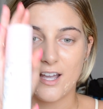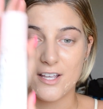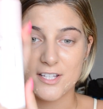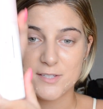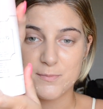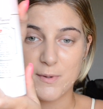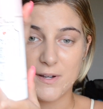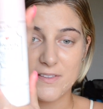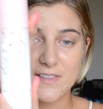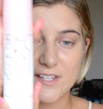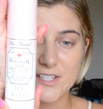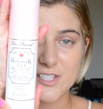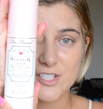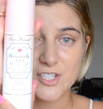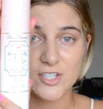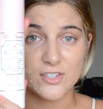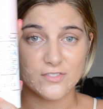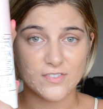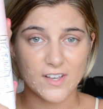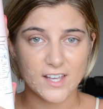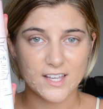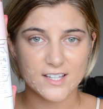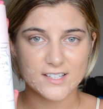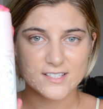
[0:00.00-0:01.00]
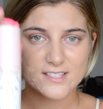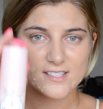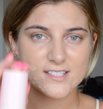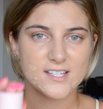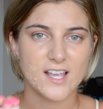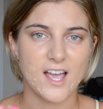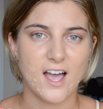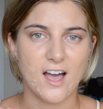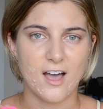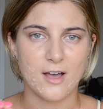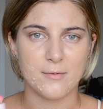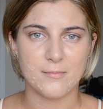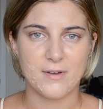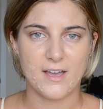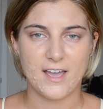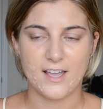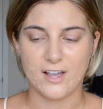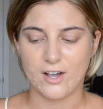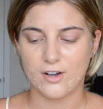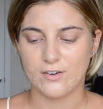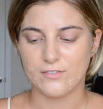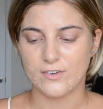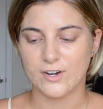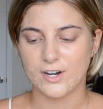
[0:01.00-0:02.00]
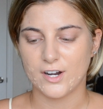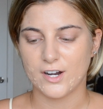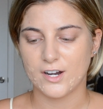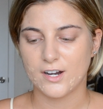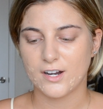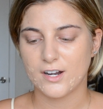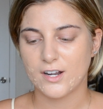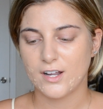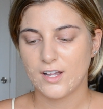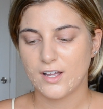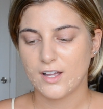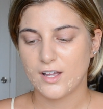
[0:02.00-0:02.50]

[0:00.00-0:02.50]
sprayed this toothpaste Hangover